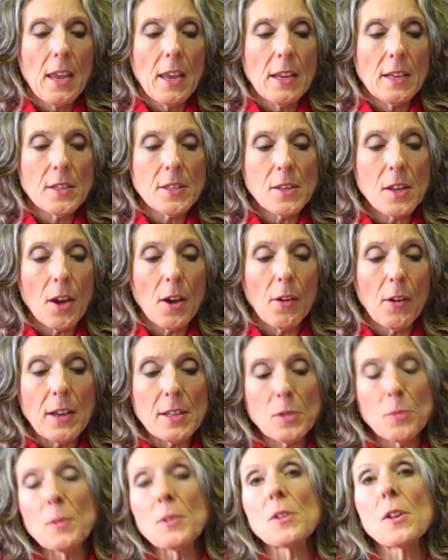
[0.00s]
So,
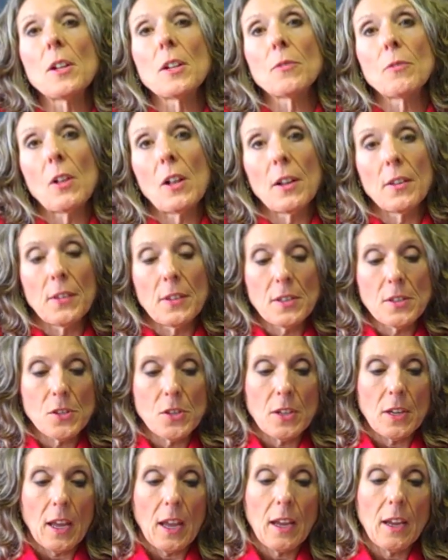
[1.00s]
as a result of all of this
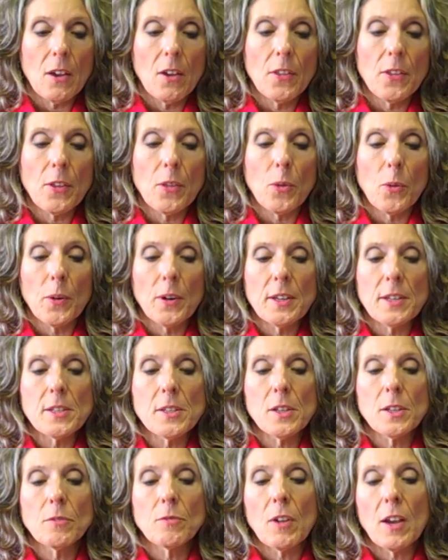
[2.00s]
today, health
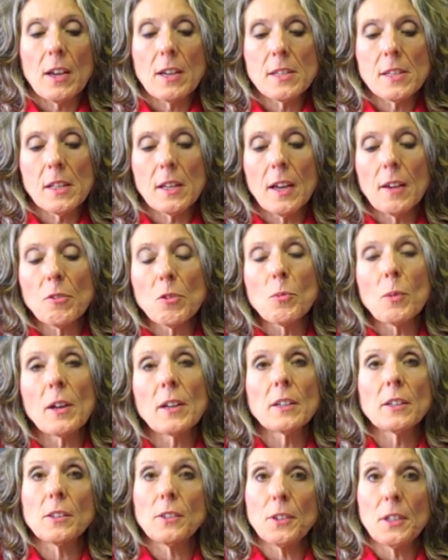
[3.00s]
authorities advise that
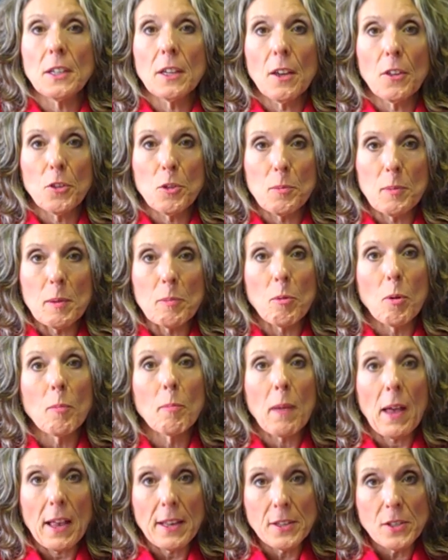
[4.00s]
everyone, including healthy people,
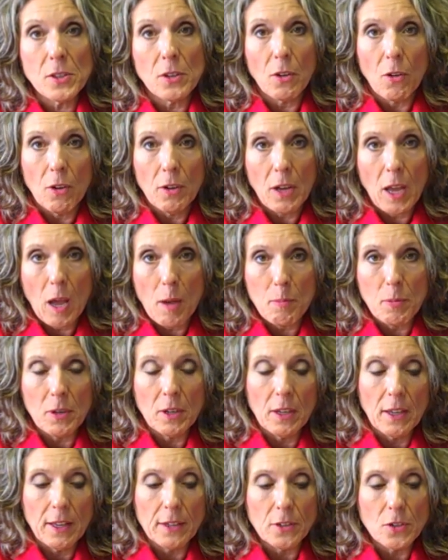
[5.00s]
must, all
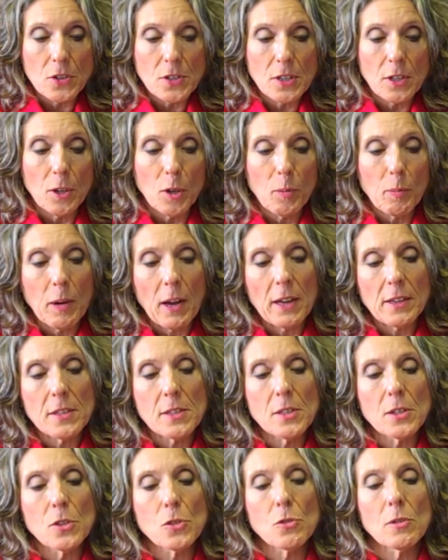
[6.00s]
capital letters here,
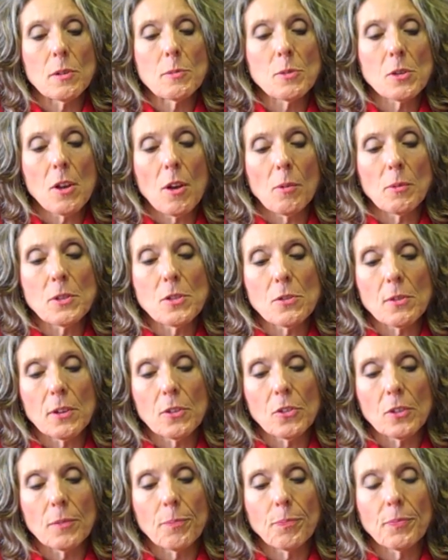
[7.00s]
practice extreme salt
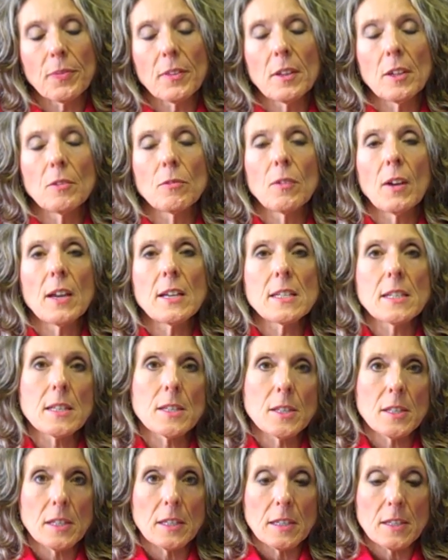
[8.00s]
restriction. The advice
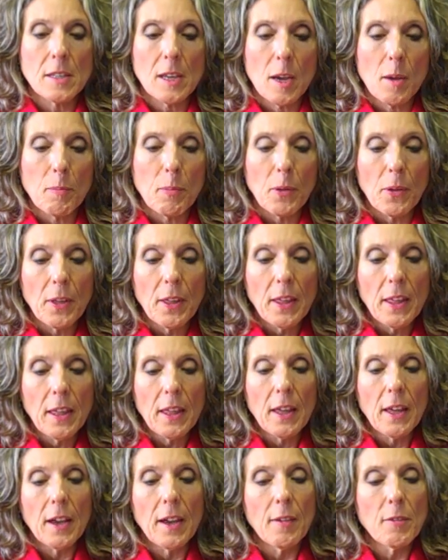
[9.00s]
is an example
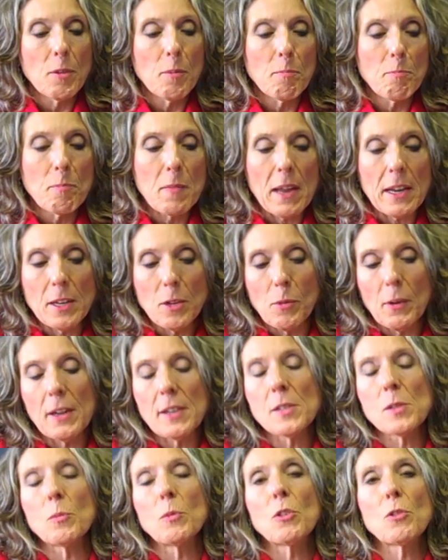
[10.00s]
of the many
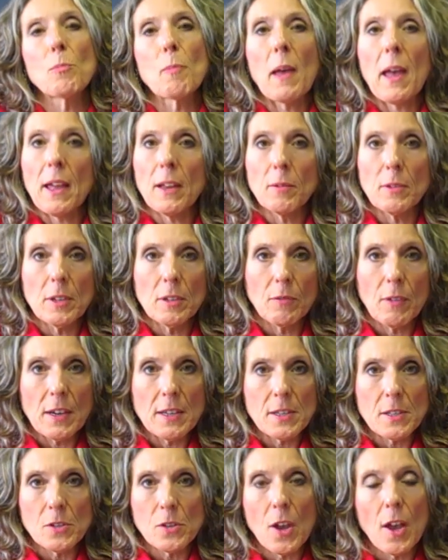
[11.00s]
ways in which bad
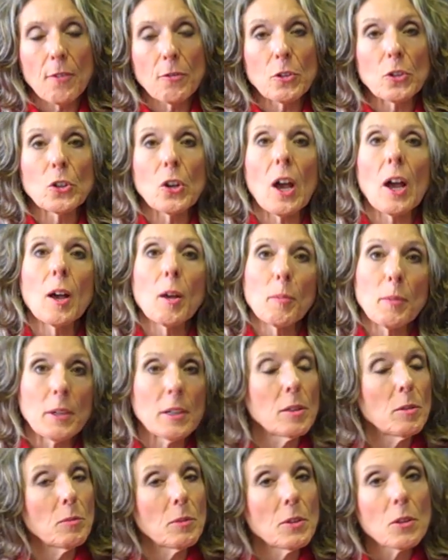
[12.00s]
advice is offered,
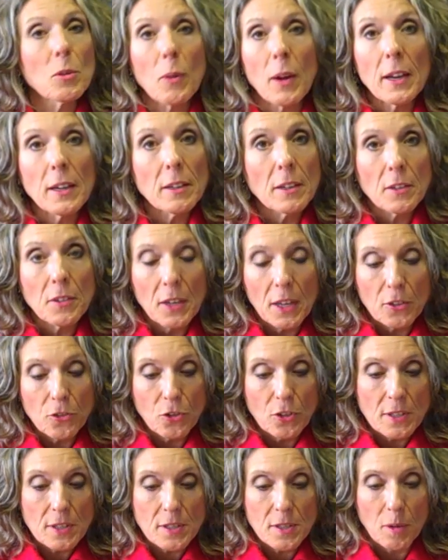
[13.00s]
albeit with great
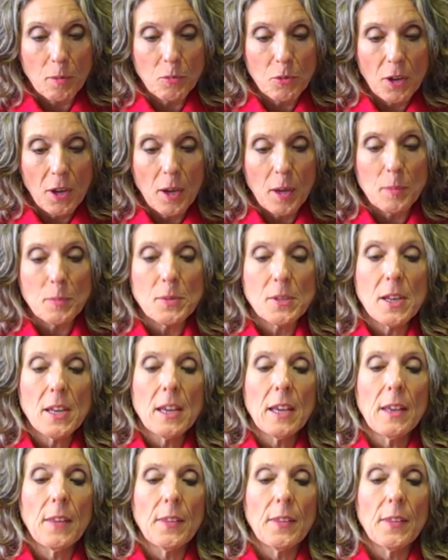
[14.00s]
intentions sometimes.